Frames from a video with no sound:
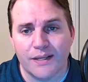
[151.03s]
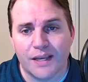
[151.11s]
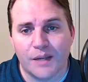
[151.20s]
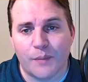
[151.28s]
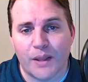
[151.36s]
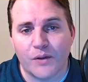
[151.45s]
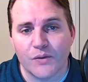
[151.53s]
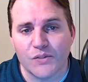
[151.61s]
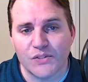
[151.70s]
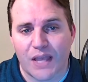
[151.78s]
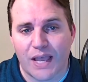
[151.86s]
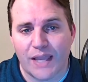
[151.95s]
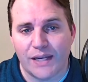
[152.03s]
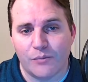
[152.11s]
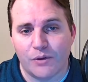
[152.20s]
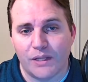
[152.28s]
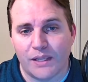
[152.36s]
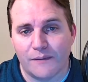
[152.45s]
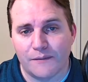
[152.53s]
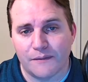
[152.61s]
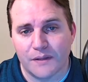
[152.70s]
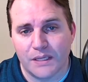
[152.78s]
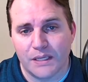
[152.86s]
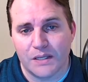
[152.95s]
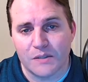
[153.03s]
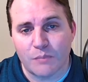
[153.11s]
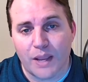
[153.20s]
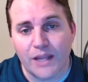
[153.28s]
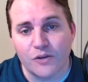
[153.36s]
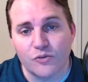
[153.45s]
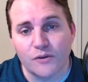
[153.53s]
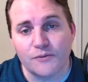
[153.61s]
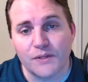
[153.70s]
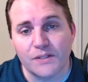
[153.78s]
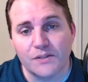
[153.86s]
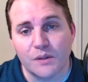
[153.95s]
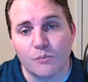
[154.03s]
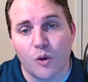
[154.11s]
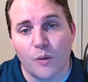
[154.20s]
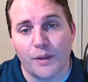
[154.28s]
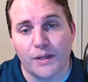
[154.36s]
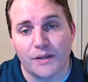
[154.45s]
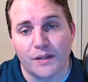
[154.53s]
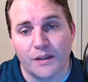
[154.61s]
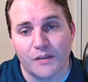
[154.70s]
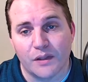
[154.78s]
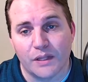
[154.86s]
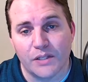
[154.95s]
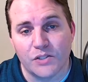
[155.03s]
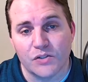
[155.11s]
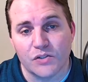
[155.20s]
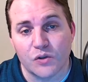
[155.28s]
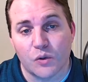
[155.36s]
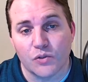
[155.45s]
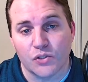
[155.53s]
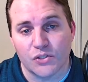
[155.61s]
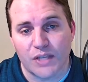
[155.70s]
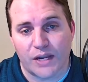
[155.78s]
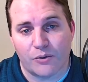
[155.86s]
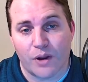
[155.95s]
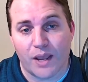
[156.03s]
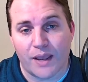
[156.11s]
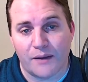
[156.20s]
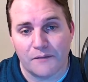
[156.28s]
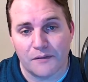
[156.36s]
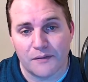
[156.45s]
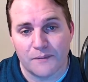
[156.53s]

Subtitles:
and Michael sighed in relief, his mind drifting to the moment the Legion soldiers had arrived.